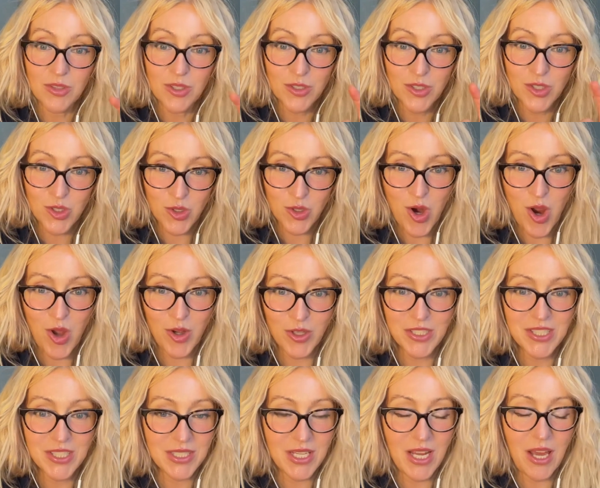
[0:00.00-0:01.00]
the
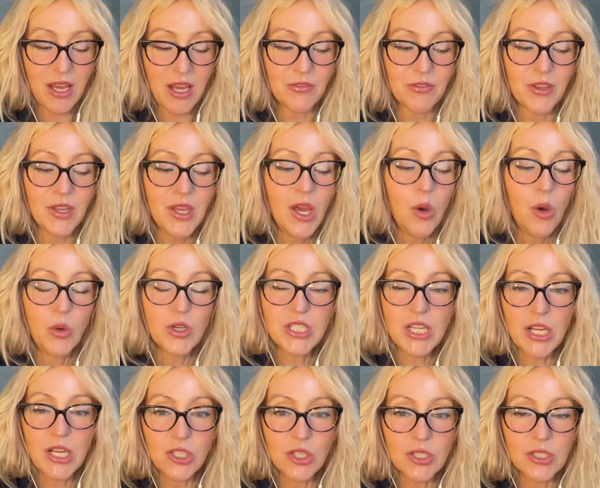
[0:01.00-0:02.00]
strong stuff,
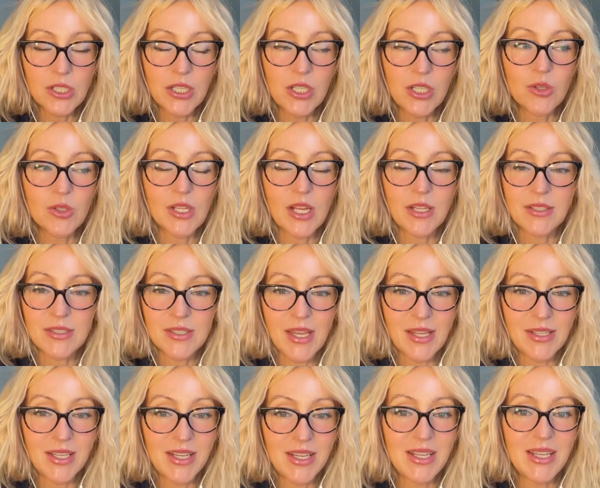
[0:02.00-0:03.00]
which I usually use on
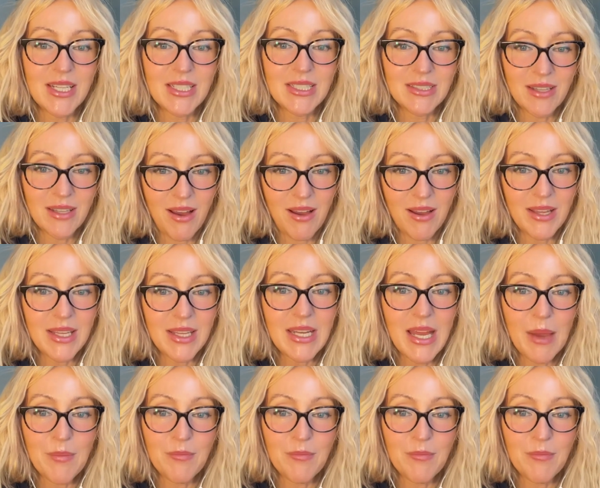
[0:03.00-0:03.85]
Sunday night.